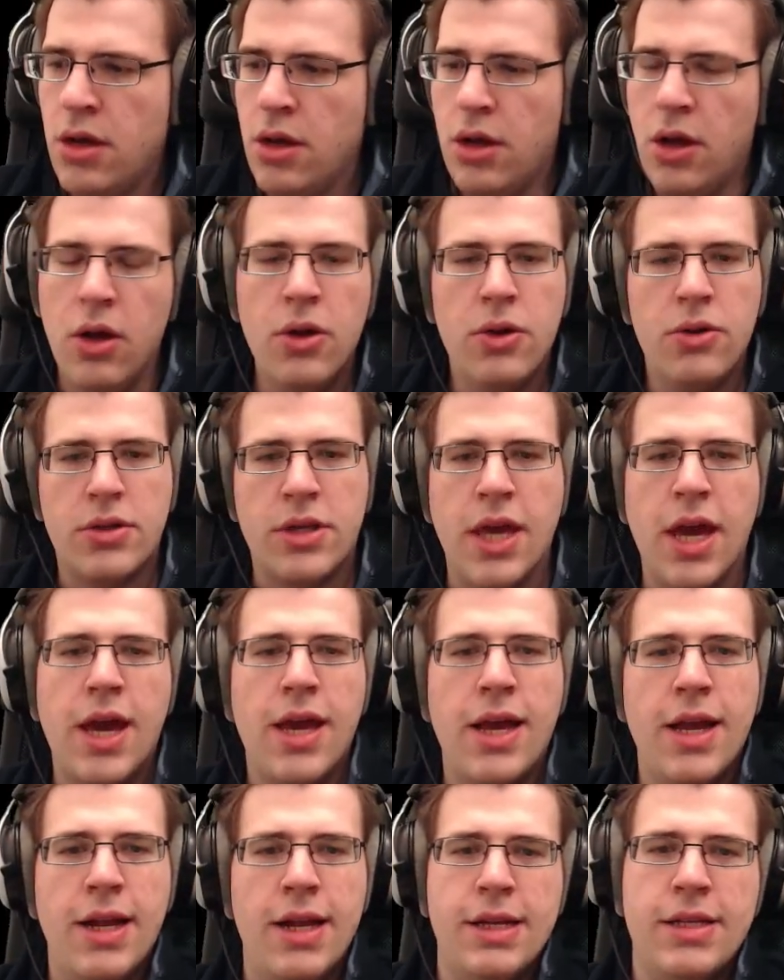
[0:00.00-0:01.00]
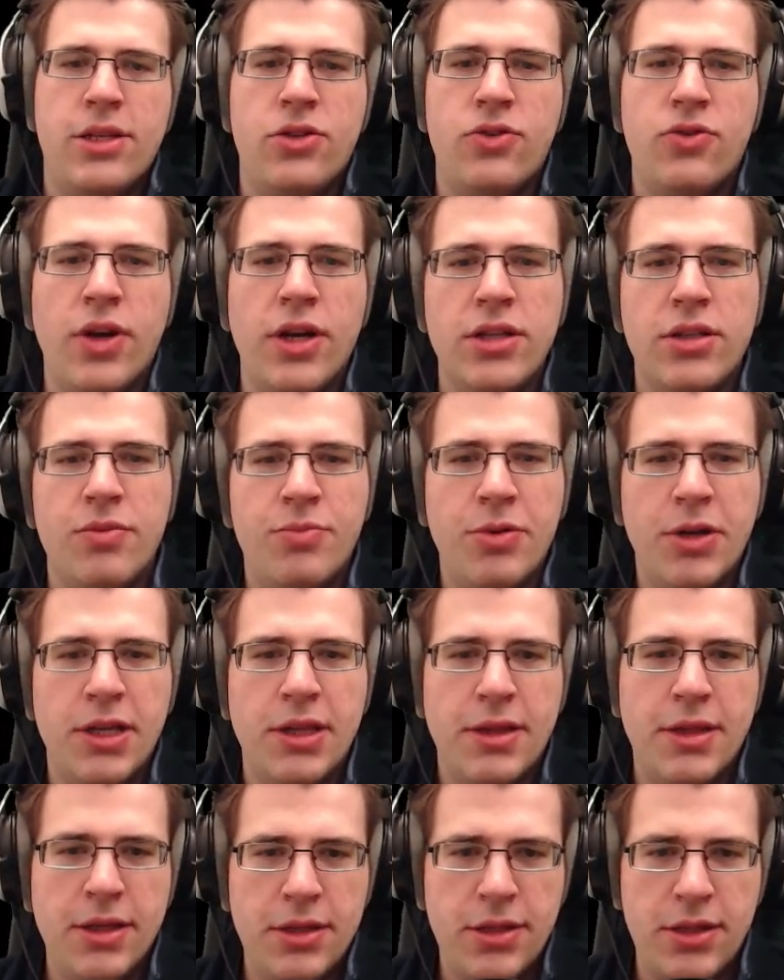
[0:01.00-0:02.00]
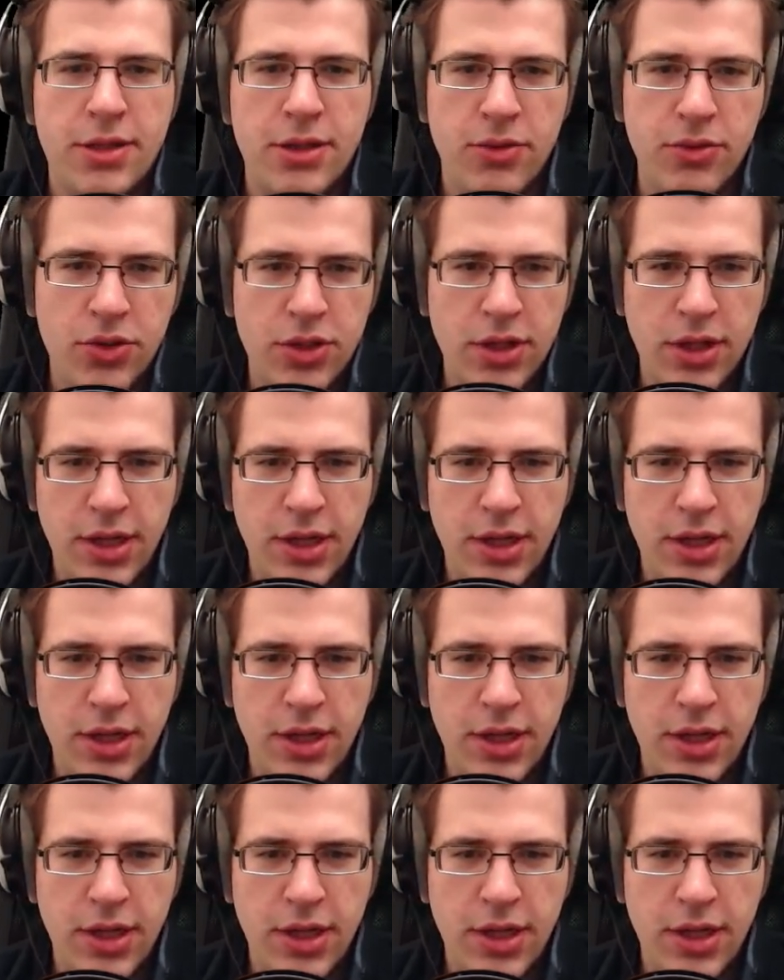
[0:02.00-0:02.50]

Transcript: Okay, let's try to bring this social